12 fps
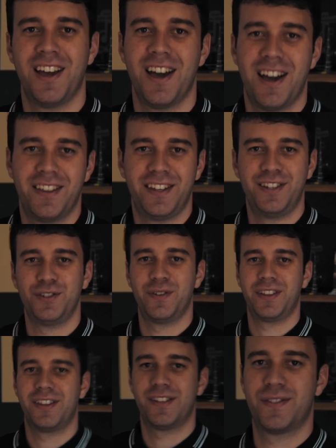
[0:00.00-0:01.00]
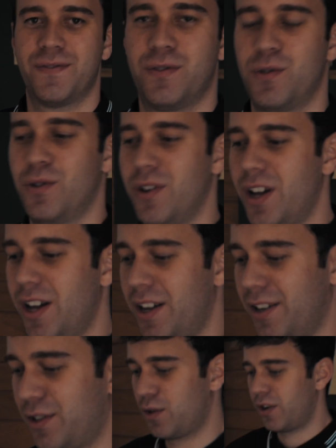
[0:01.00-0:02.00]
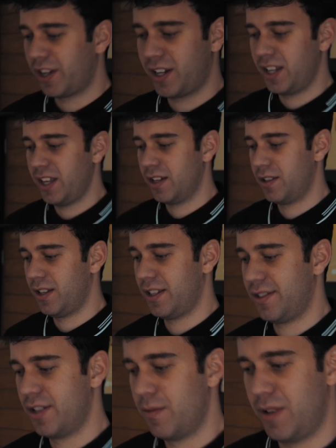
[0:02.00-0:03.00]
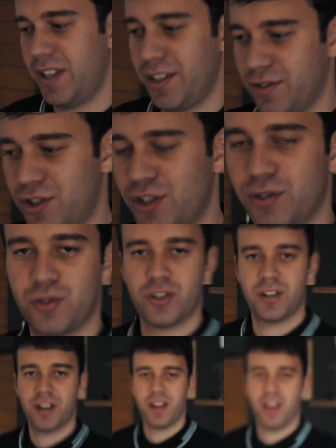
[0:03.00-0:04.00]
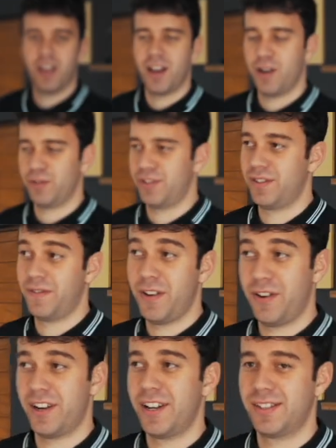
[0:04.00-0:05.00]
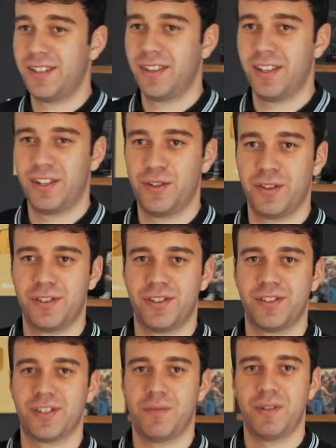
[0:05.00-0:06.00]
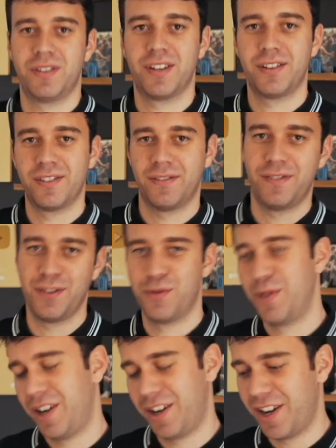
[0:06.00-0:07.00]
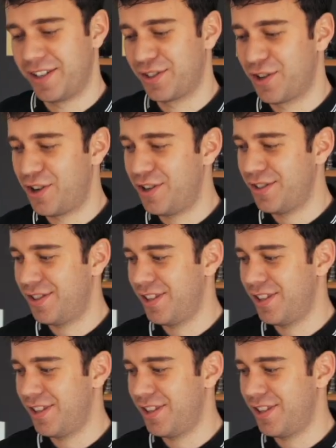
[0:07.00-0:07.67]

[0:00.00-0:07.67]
They're doing this for chronically ill and terminally ill children. Which is a very nice thing they're doing, so there's going to be tons of really nice cars.